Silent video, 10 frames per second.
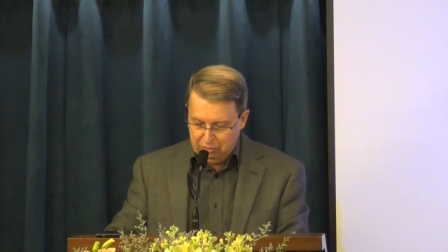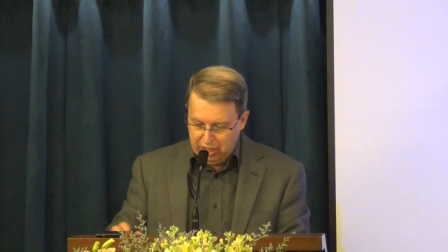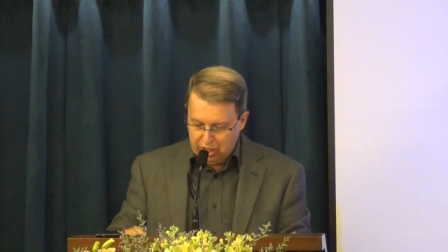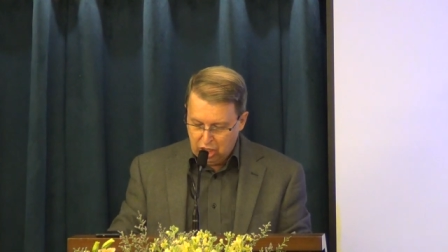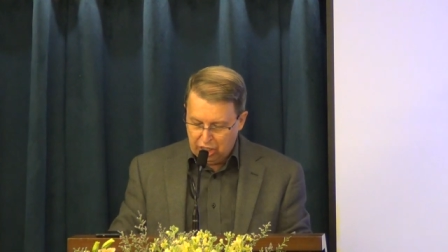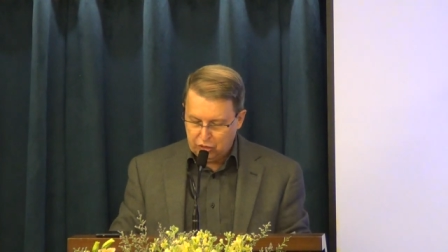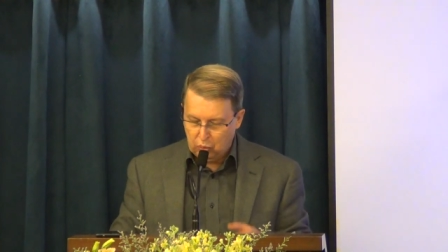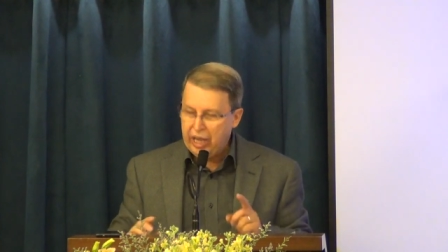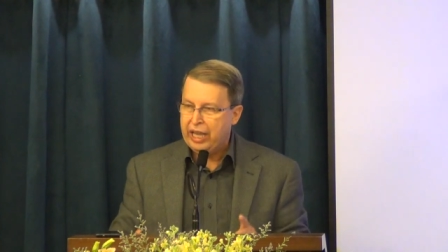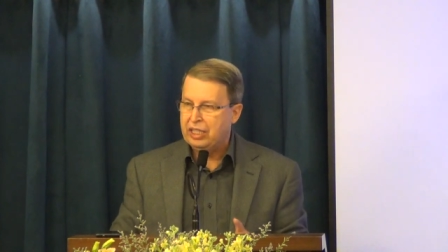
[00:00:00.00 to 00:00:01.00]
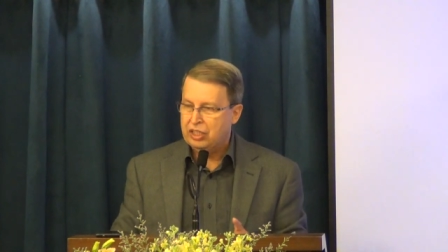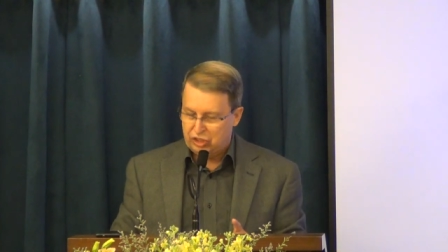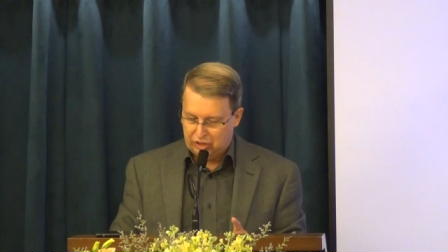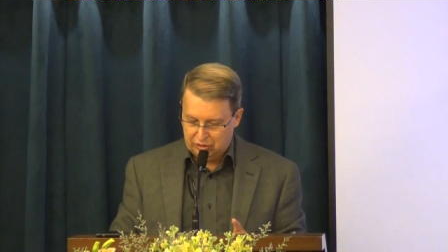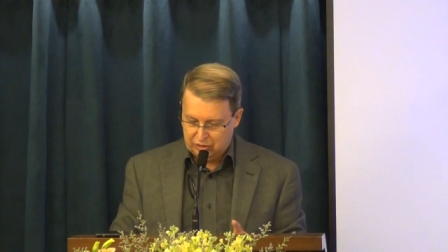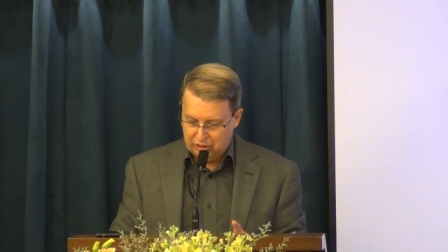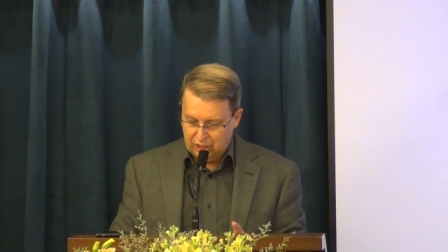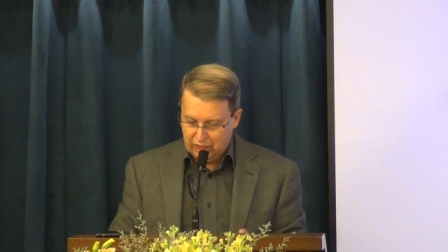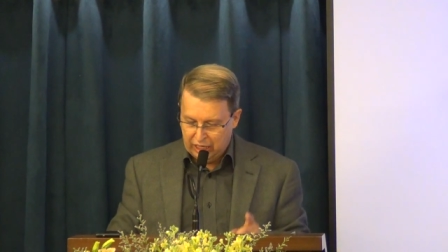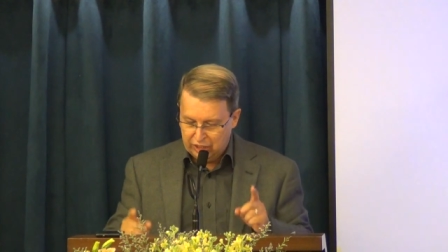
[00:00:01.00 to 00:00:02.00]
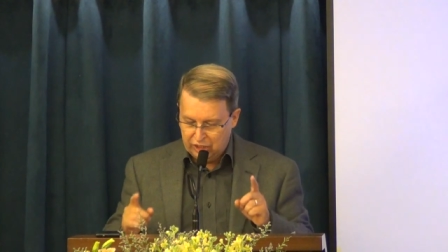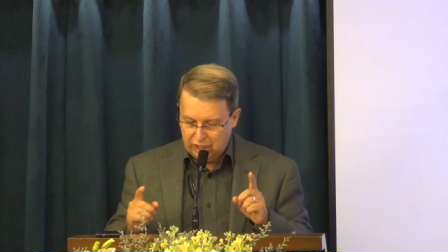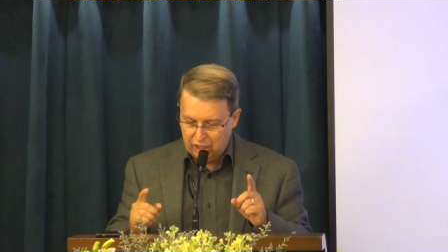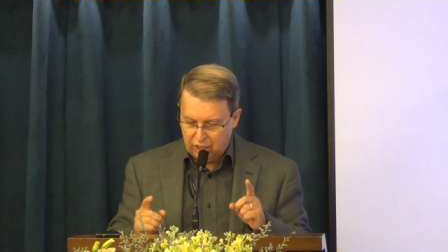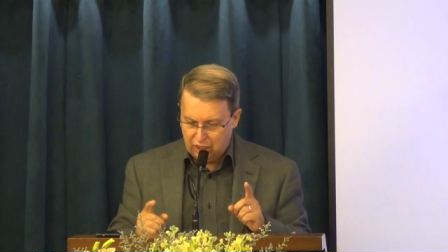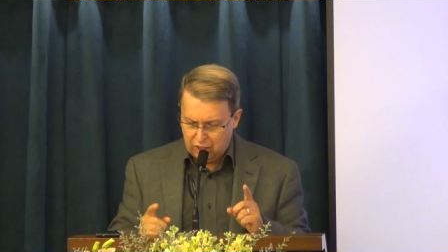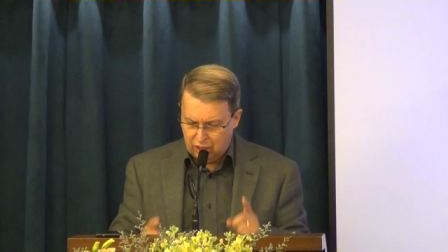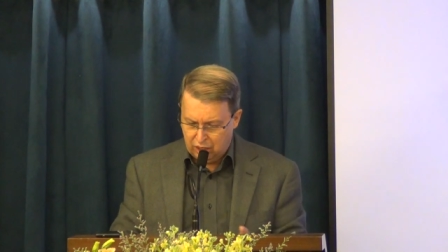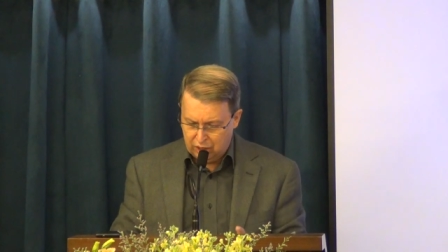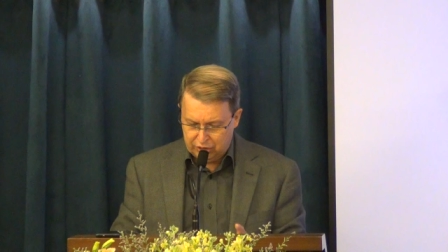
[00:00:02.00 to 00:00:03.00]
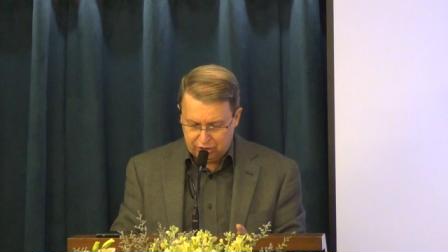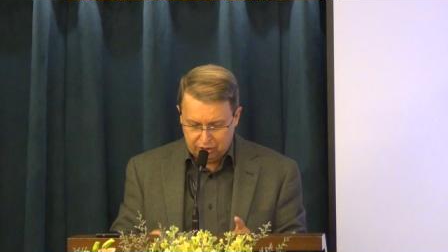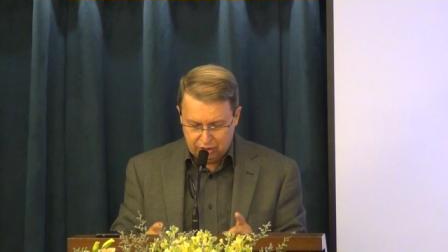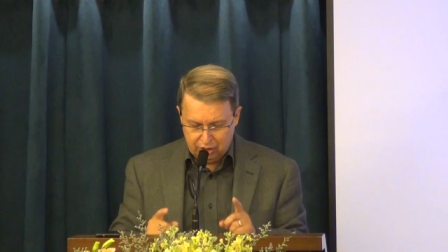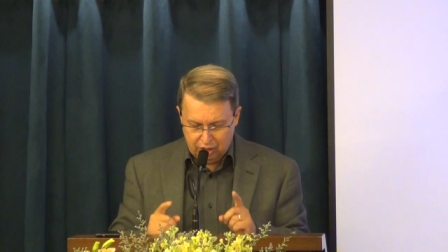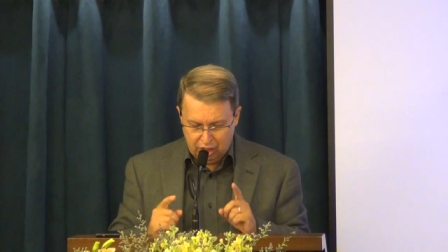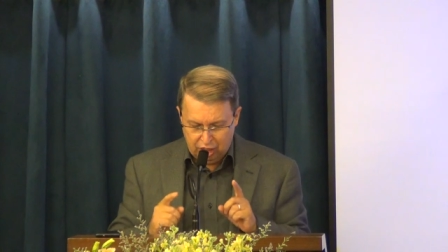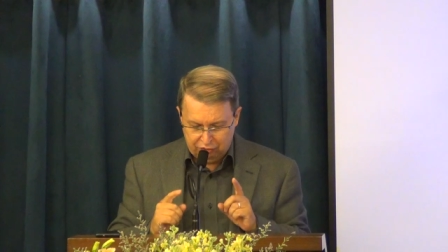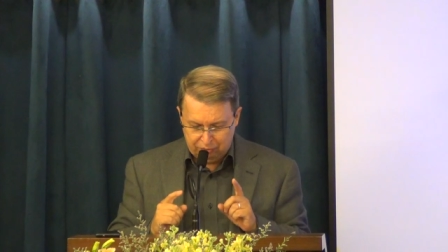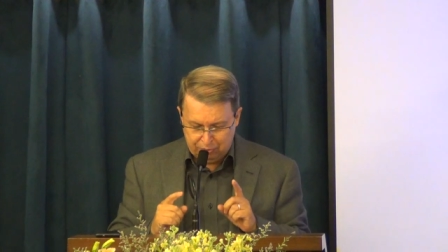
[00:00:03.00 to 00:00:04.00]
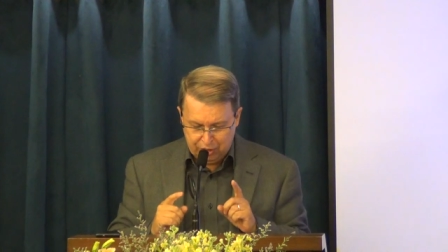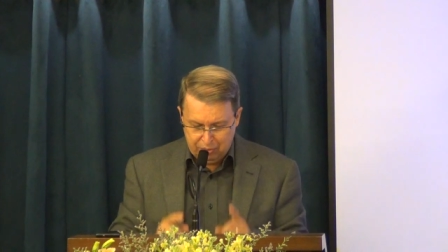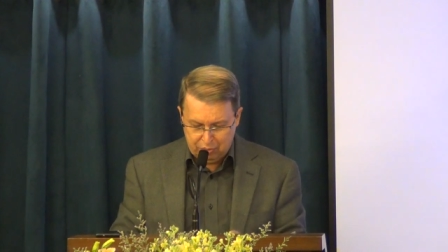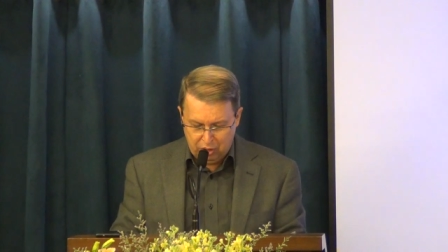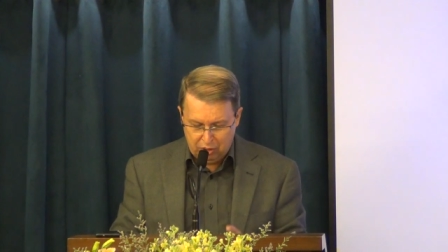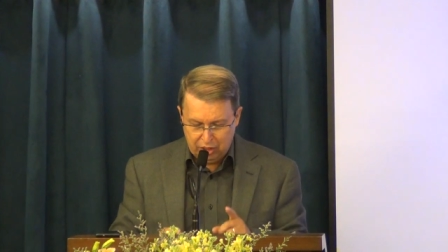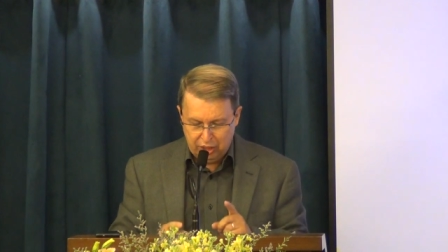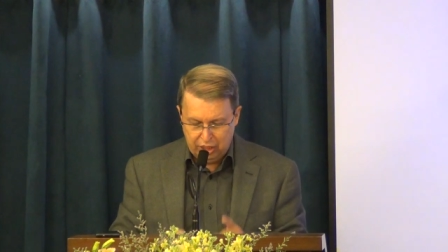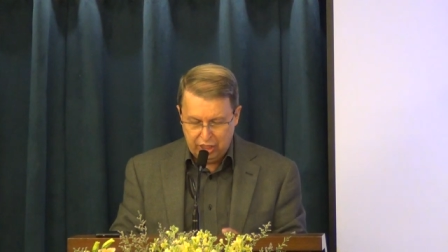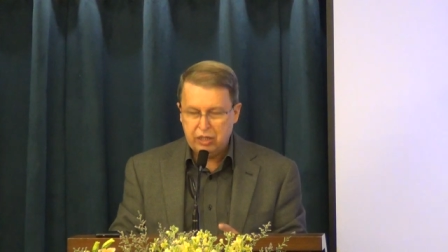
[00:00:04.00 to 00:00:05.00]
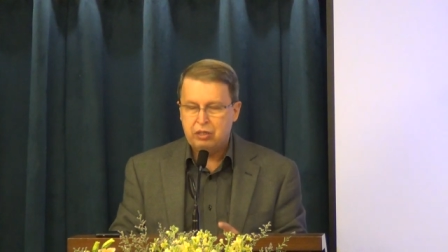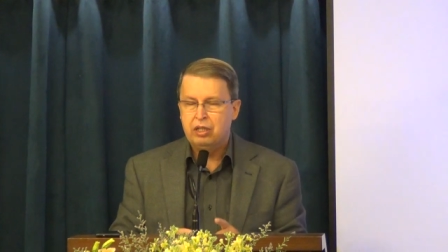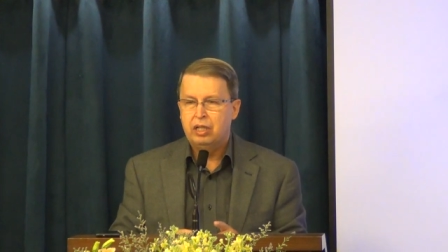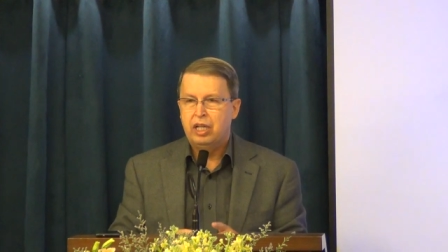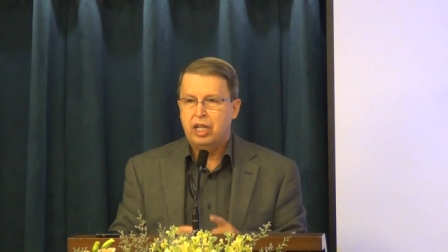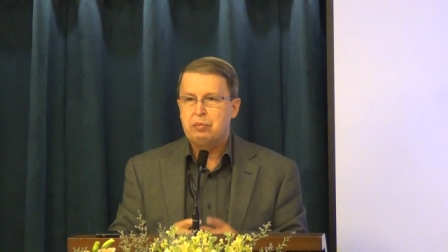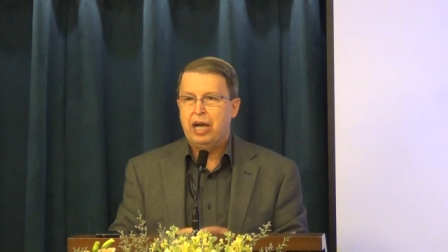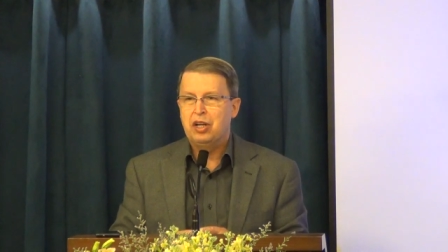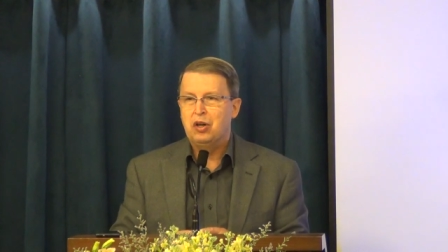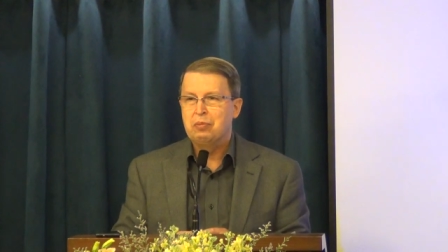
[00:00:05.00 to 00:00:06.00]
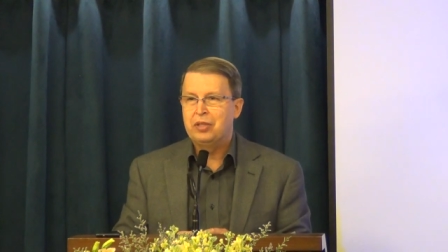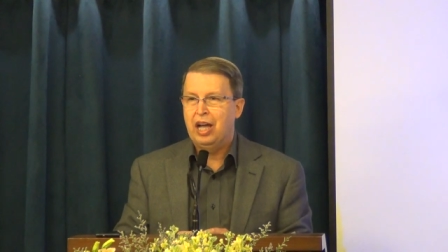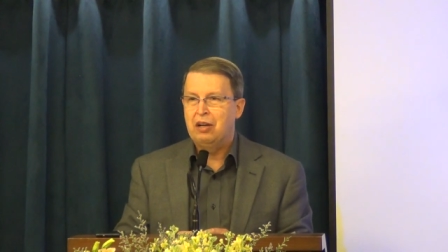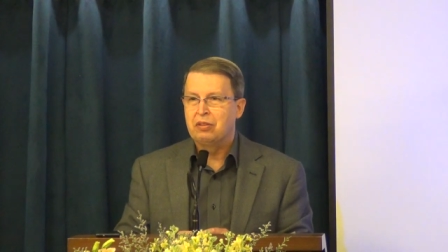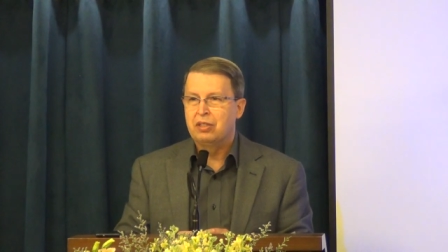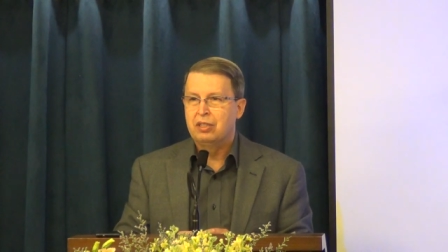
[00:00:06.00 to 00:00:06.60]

May God reigns in the hearts of people here in my hometown.